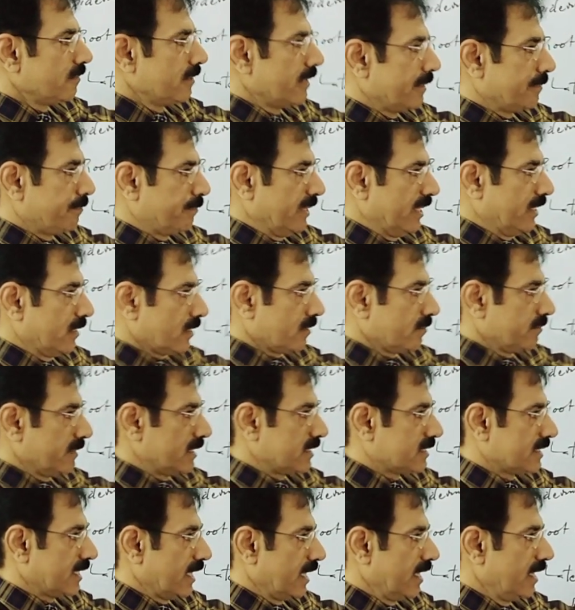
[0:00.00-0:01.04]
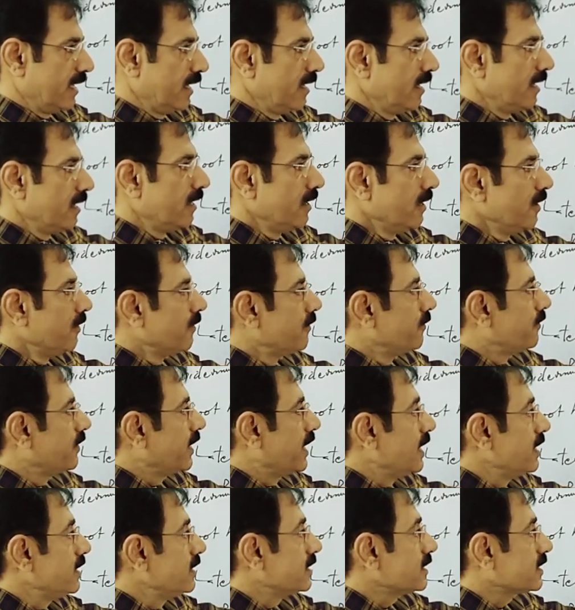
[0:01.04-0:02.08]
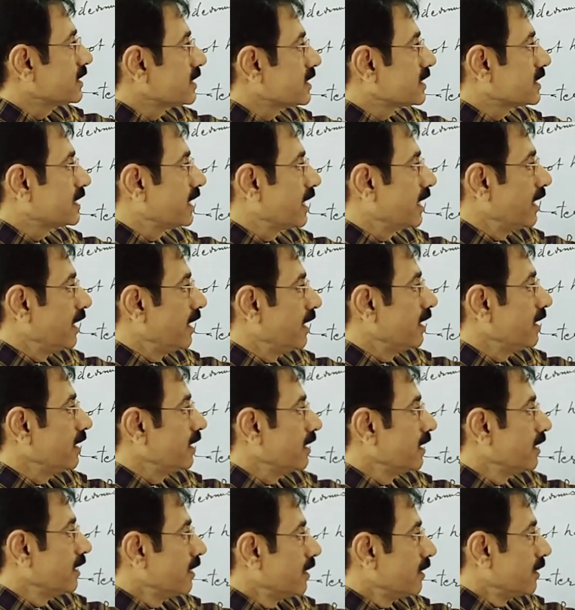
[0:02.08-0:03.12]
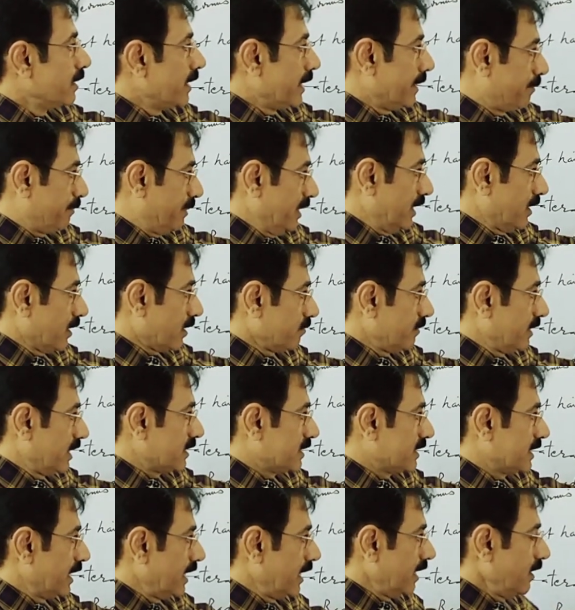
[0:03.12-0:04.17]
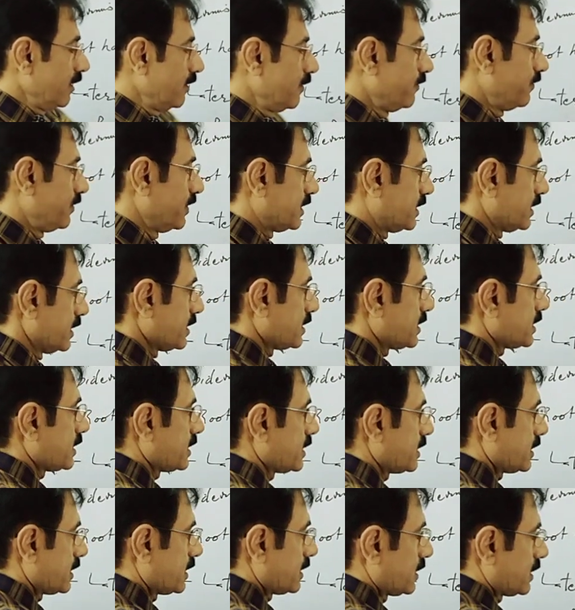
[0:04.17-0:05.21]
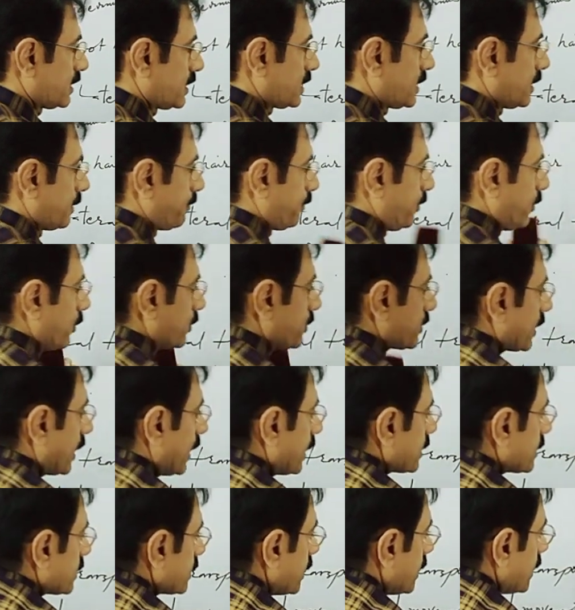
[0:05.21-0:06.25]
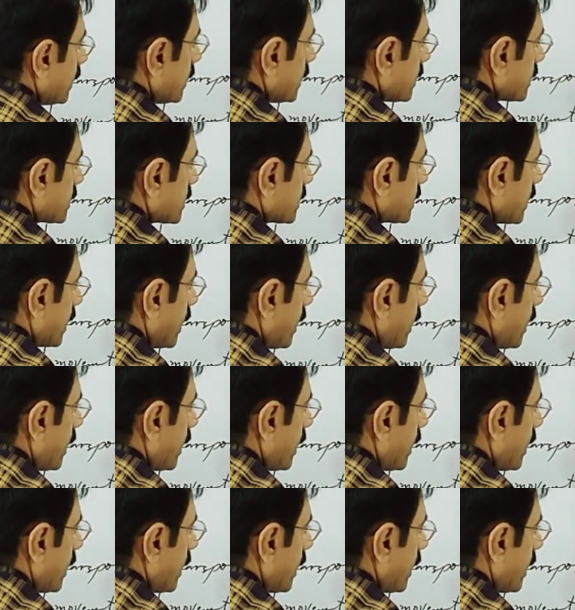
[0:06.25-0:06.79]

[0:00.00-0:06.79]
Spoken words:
epidermal cell, when this cell, epidermal cell, which is supposed as cell